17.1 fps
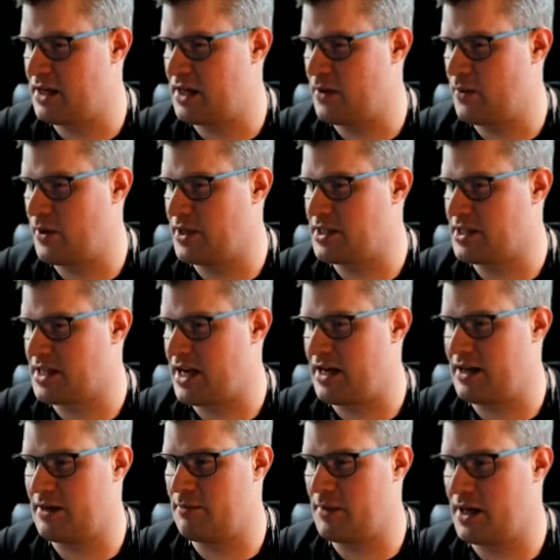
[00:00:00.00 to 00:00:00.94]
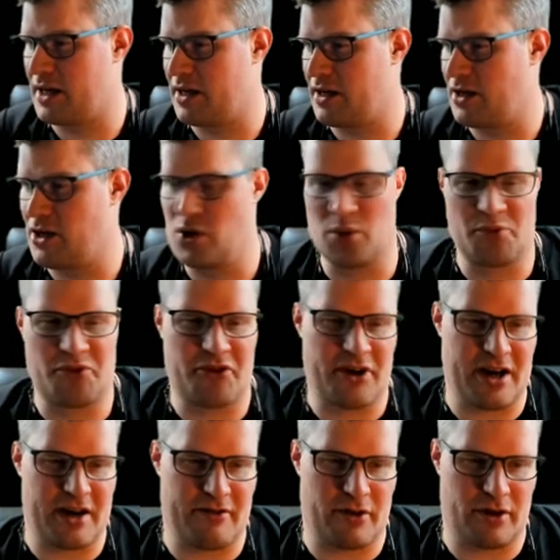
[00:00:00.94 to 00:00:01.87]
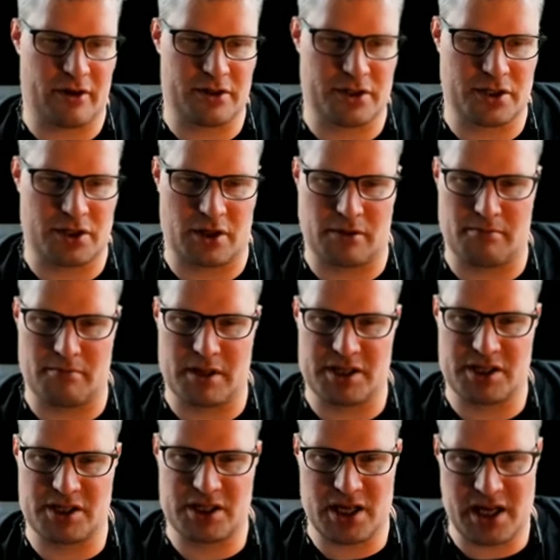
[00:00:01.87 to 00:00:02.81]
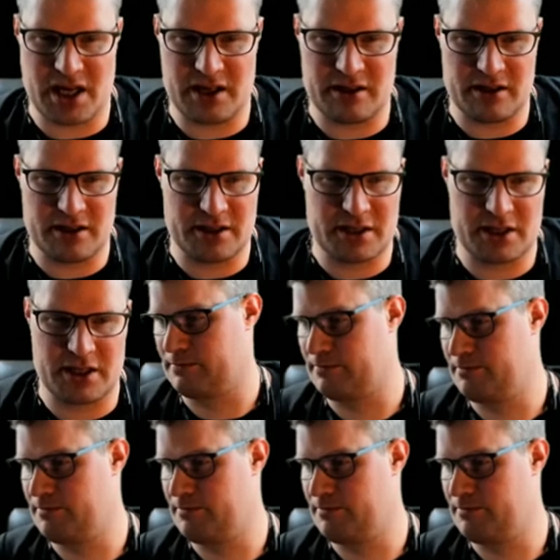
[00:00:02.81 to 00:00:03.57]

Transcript: which can loop forever on some machines.